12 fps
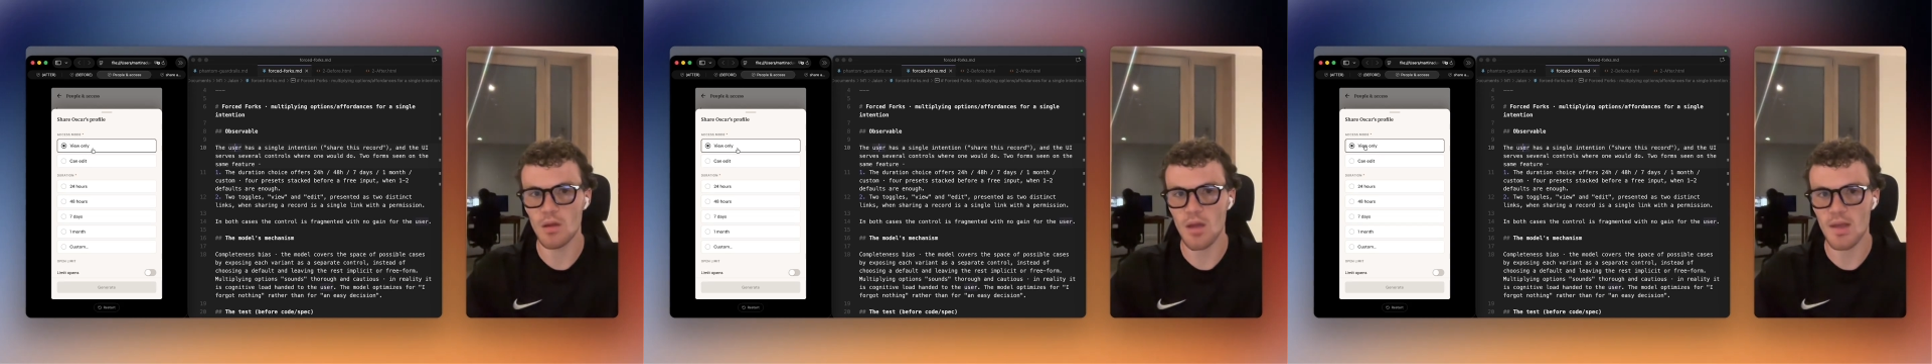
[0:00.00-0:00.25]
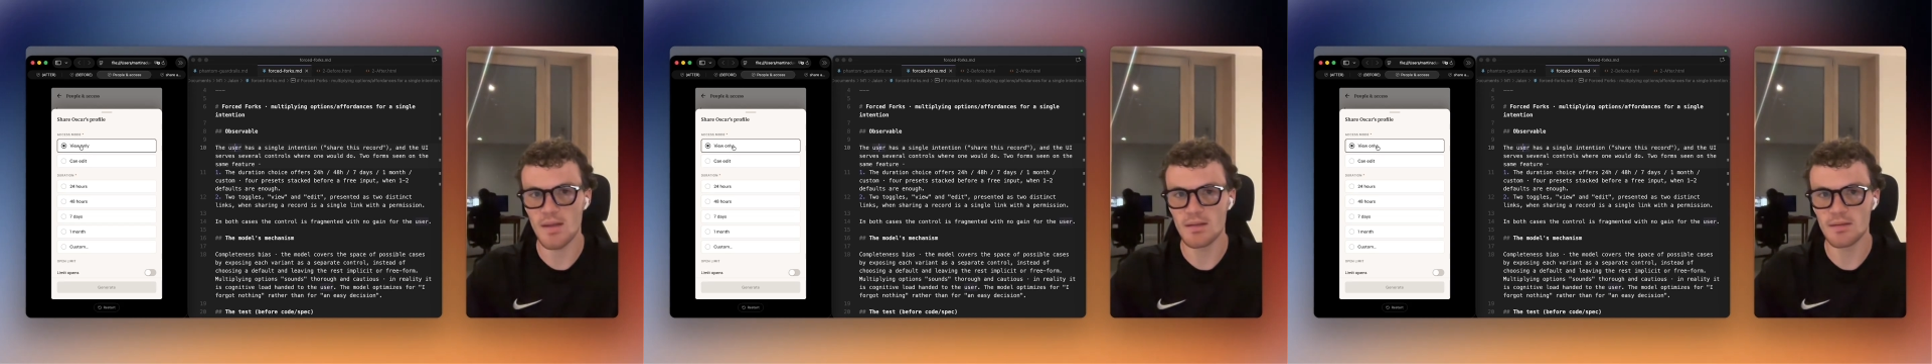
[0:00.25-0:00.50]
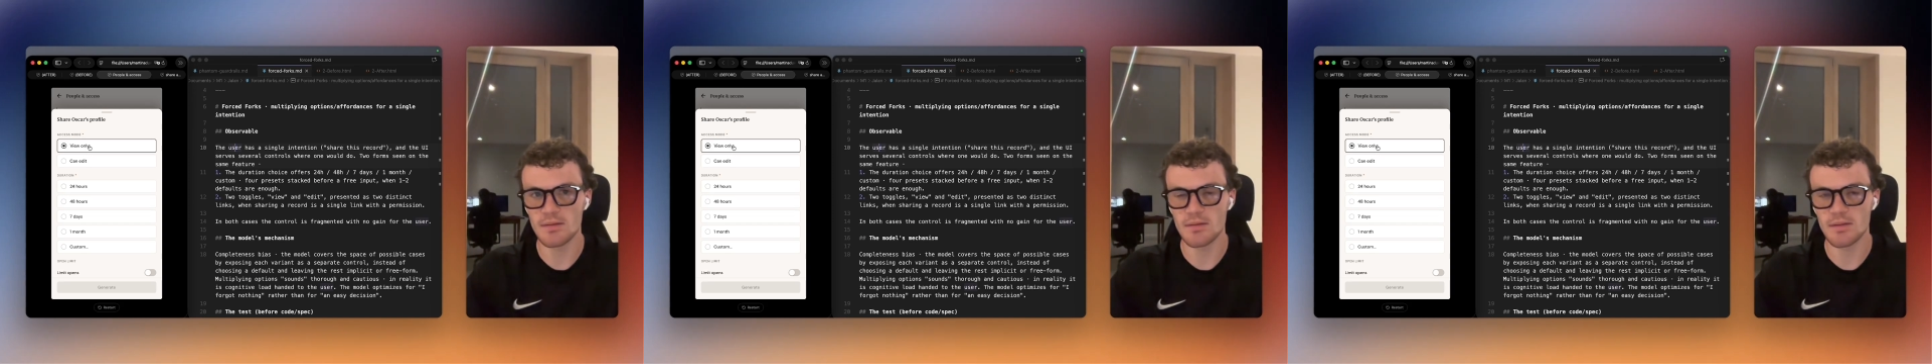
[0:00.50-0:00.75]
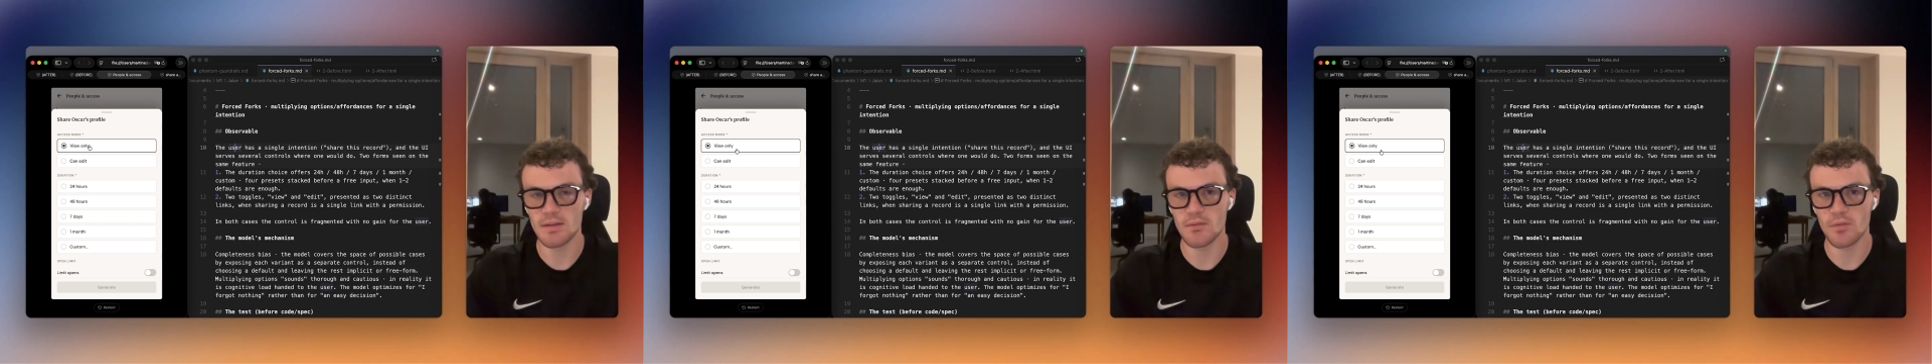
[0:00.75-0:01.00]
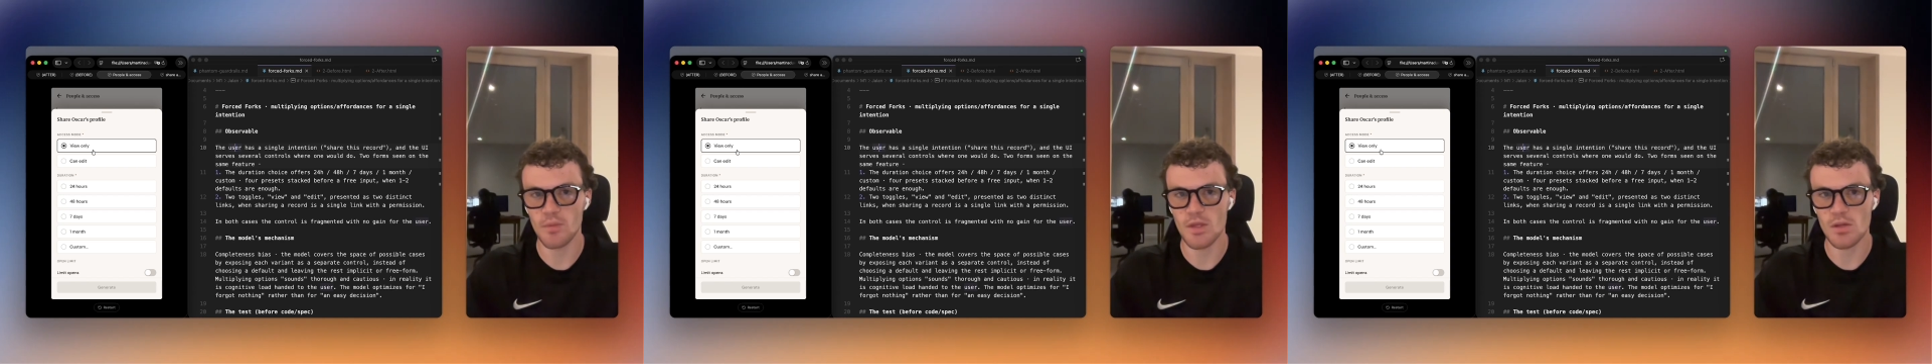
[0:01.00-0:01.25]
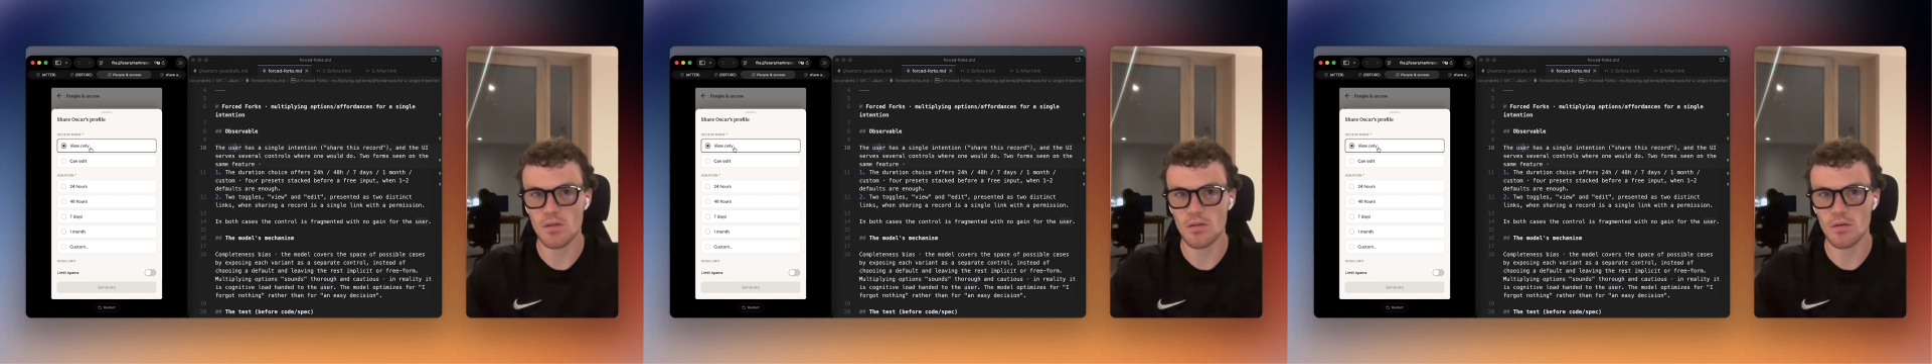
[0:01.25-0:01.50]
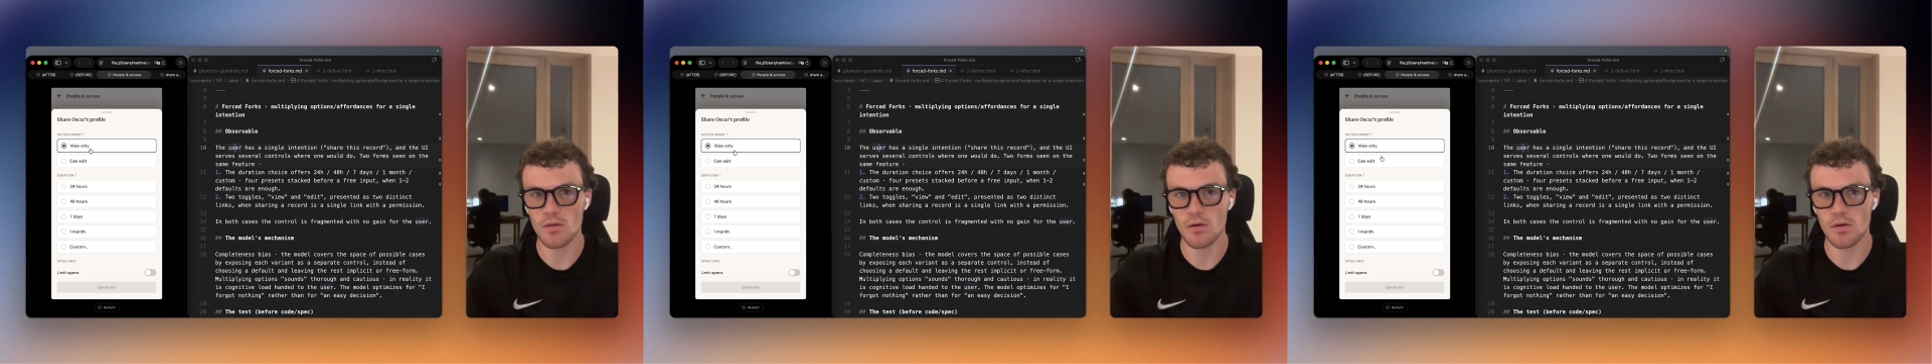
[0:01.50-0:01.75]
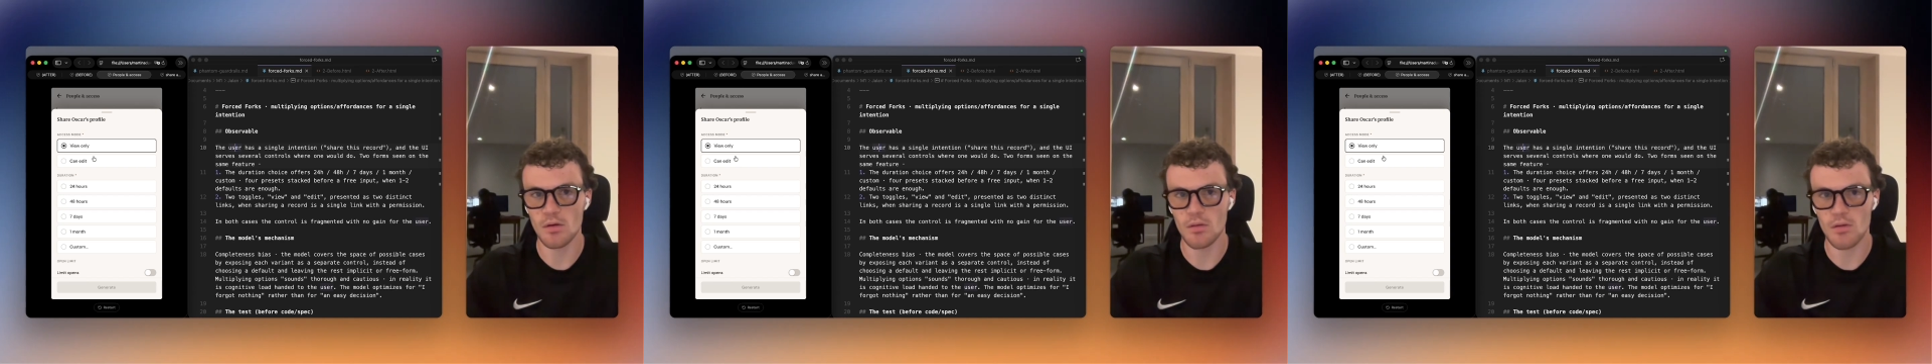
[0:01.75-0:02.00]
edit the information or
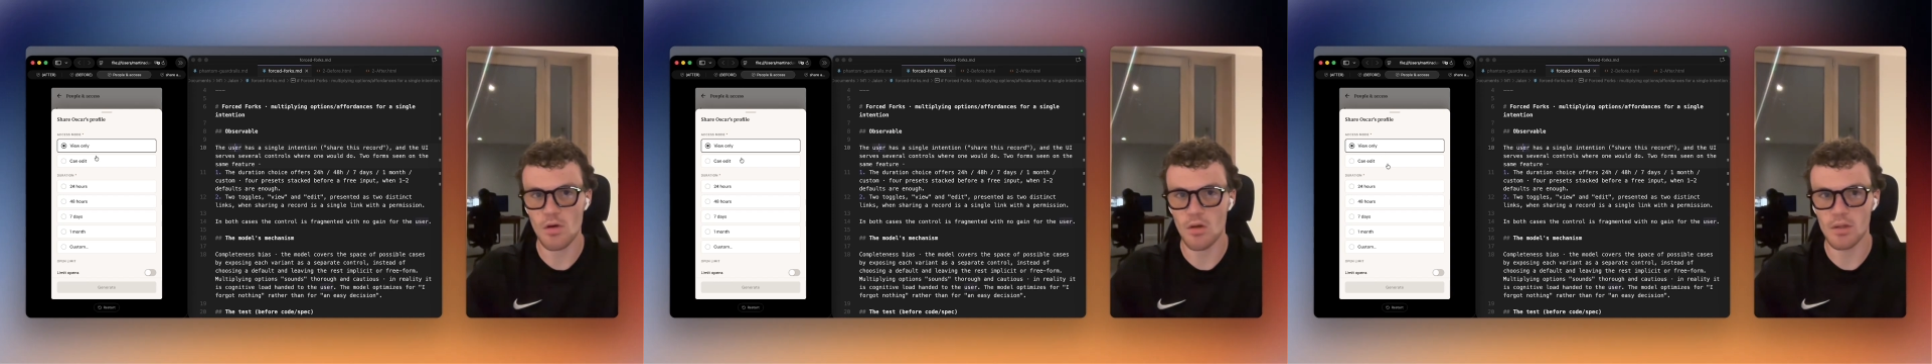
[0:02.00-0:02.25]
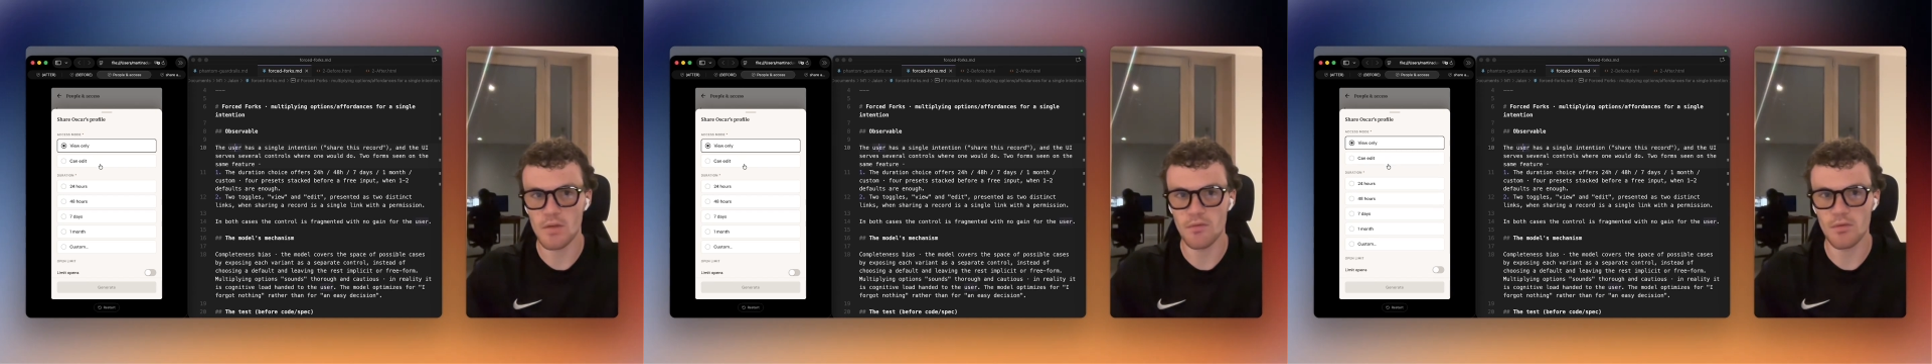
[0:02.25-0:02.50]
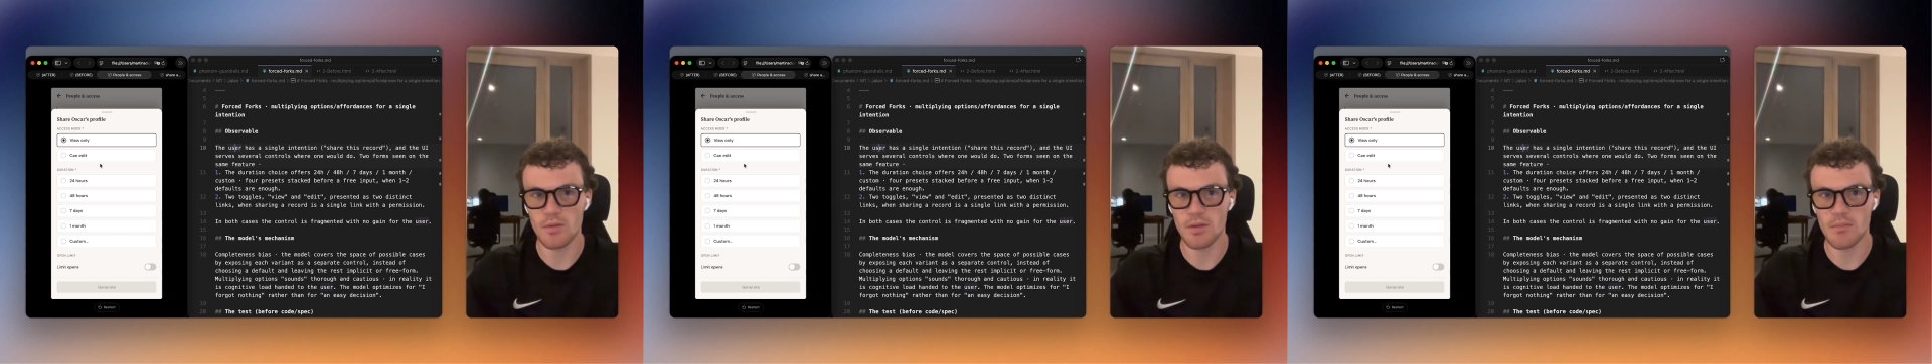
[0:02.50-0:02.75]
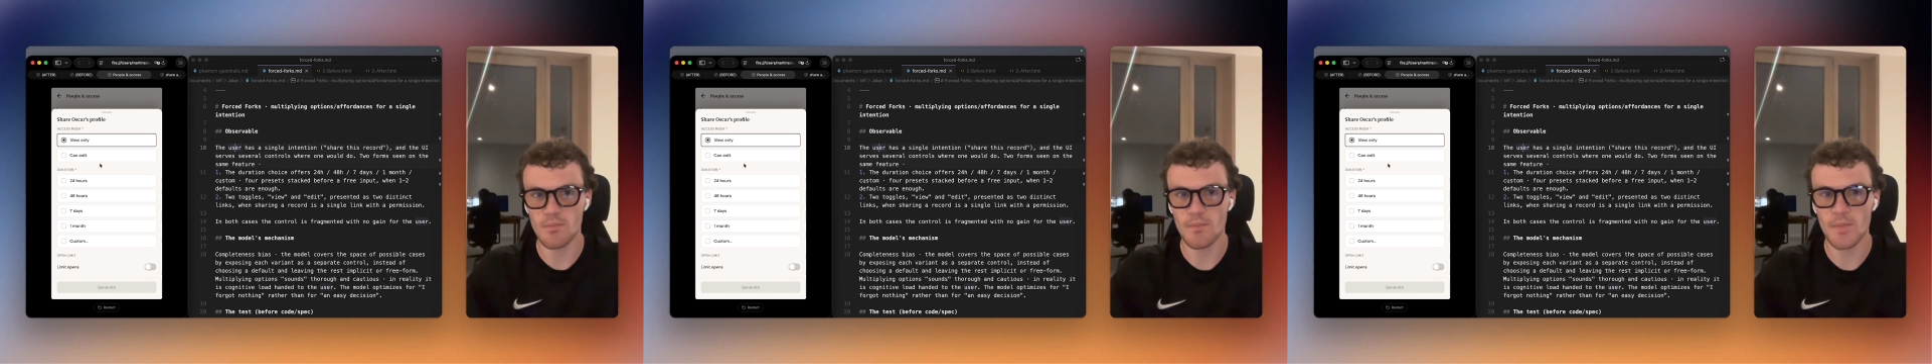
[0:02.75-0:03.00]
only viewing them,